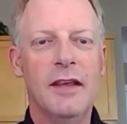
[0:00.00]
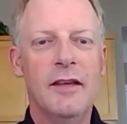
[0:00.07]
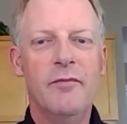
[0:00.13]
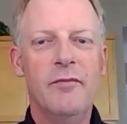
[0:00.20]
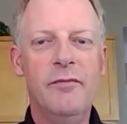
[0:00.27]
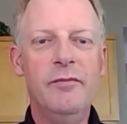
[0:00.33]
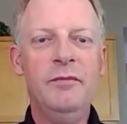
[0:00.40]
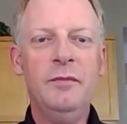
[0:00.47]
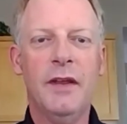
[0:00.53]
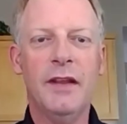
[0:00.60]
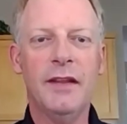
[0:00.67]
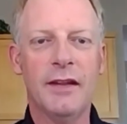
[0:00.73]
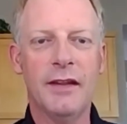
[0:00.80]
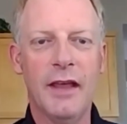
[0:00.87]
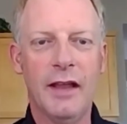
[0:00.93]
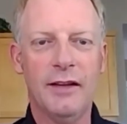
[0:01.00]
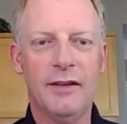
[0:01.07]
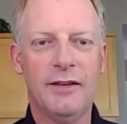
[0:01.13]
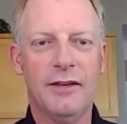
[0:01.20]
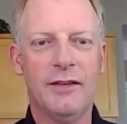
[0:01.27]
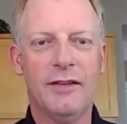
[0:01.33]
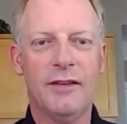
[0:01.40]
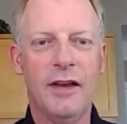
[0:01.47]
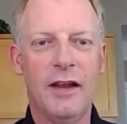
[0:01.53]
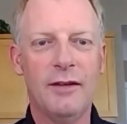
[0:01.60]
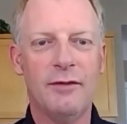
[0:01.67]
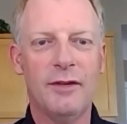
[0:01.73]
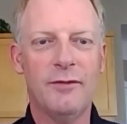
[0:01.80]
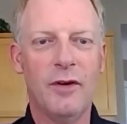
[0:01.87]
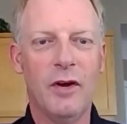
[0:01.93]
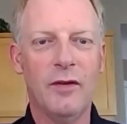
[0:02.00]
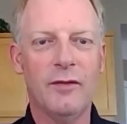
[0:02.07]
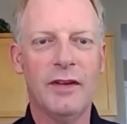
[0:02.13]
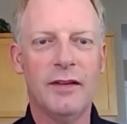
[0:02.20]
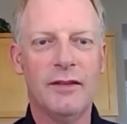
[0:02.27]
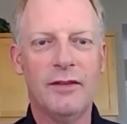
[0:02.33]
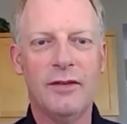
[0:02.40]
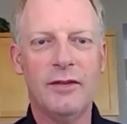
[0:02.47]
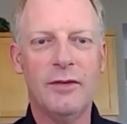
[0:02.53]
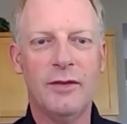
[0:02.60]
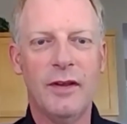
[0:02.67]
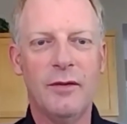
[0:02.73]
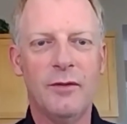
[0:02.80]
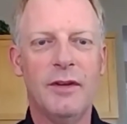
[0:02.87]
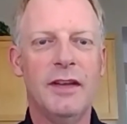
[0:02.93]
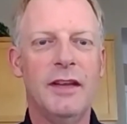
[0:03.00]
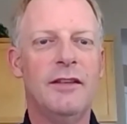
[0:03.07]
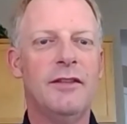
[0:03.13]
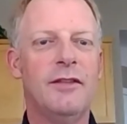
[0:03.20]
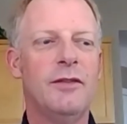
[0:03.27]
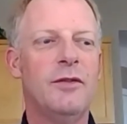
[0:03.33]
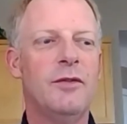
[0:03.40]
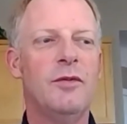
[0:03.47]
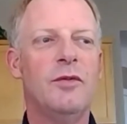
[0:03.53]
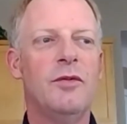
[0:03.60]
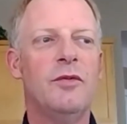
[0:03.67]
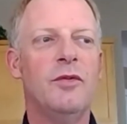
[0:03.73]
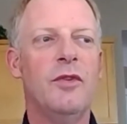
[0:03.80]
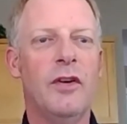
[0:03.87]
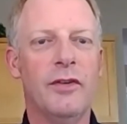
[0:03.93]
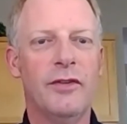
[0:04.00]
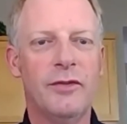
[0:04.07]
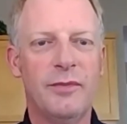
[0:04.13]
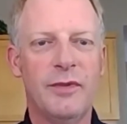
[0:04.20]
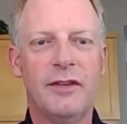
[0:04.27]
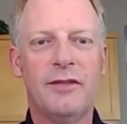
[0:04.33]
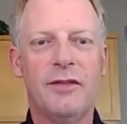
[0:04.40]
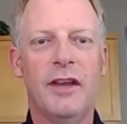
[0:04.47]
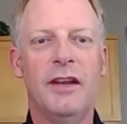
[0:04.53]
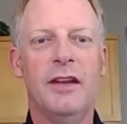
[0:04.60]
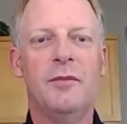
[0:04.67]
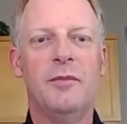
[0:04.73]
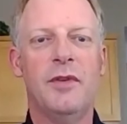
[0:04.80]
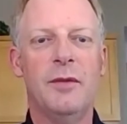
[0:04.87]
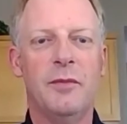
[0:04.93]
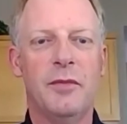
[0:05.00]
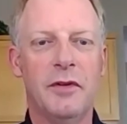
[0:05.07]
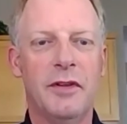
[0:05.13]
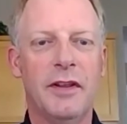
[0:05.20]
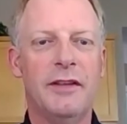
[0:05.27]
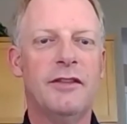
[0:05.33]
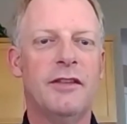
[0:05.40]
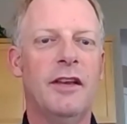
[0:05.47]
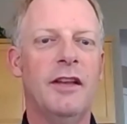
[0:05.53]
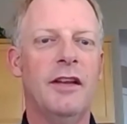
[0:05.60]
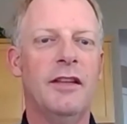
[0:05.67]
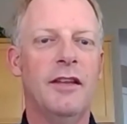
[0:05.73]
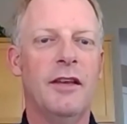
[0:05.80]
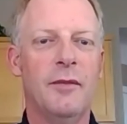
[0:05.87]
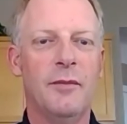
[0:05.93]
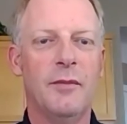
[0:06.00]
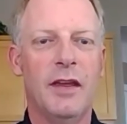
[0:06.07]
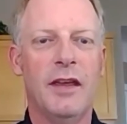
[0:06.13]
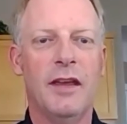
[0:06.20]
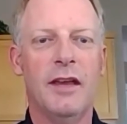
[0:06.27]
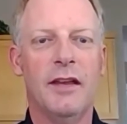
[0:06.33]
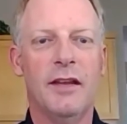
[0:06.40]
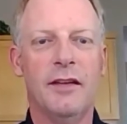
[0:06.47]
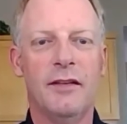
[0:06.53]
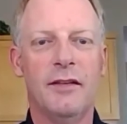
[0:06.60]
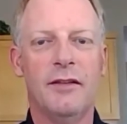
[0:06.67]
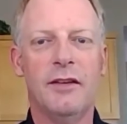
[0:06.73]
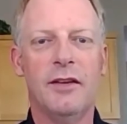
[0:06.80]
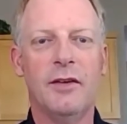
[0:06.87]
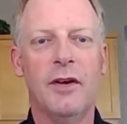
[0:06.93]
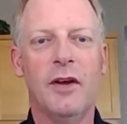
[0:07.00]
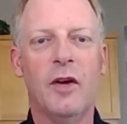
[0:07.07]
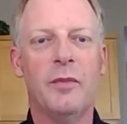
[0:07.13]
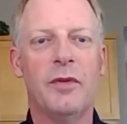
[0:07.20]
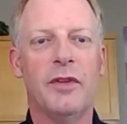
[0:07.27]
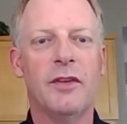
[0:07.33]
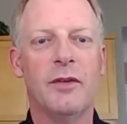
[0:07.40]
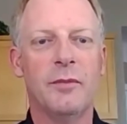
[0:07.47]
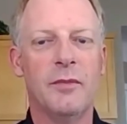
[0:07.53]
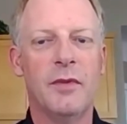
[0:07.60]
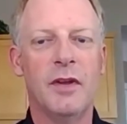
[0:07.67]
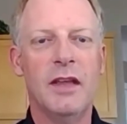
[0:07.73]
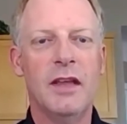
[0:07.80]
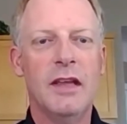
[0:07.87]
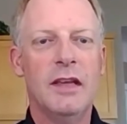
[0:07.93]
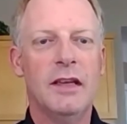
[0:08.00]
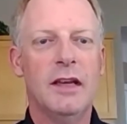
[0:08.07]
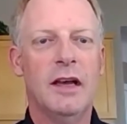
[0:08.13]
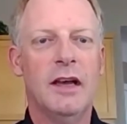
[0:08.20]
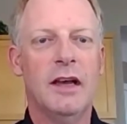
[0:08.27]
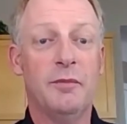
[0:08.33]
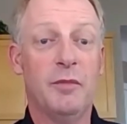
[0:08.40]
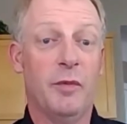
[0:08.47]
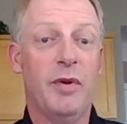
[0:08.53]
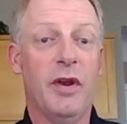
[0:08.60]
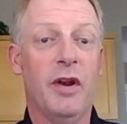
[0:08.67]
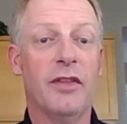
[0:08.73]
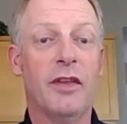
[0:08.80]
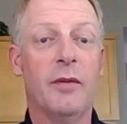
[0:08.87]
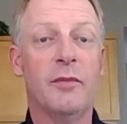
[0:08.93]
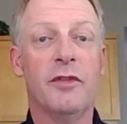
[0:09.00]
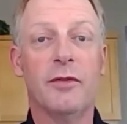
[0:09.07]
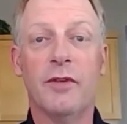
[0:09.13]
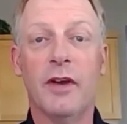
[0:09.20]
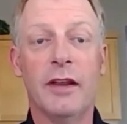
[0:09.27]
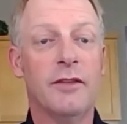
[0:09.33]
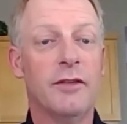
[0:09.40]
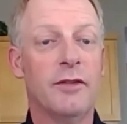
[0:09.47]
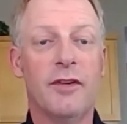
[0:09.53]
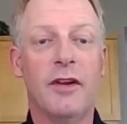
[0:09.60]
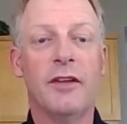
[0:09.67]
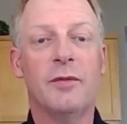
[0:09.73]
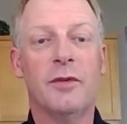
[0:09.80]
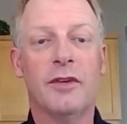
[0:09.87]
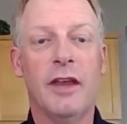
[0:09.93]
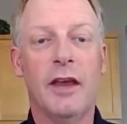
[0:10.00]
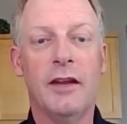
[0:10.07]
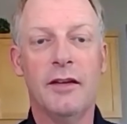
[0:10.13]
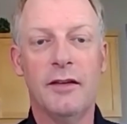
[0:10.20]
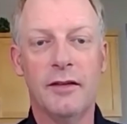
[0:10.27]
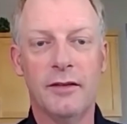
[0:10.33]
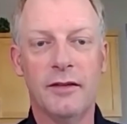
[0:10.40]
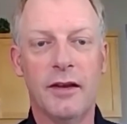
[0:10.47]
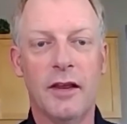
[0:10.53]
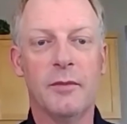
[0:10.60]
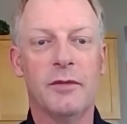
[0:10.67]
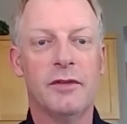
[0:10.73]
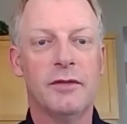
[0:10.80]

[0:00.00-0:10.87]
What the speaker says: and then that just kind of evolved into that we need to also be training people, educating them, and helping them prepare them to write their Transport Canada exams.